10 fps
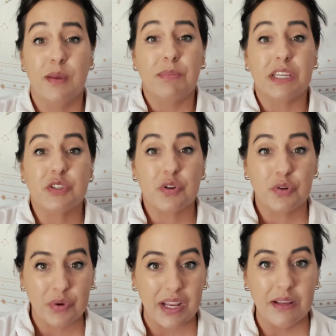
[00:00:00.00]
because
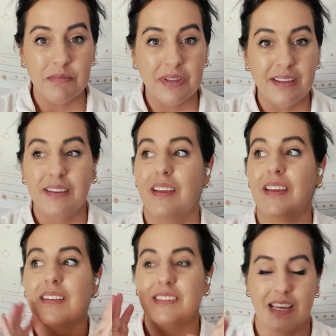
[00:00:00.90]
Kratom
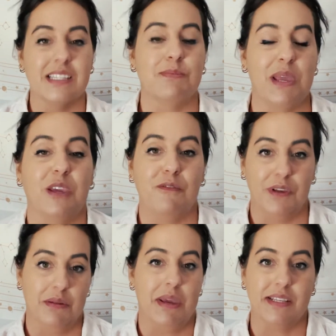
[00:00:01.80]
does make you
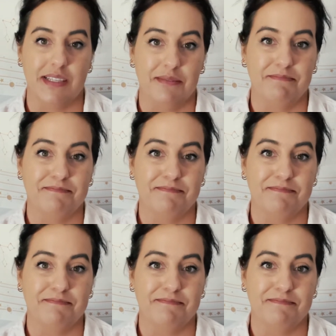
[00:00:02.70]
feel amazing.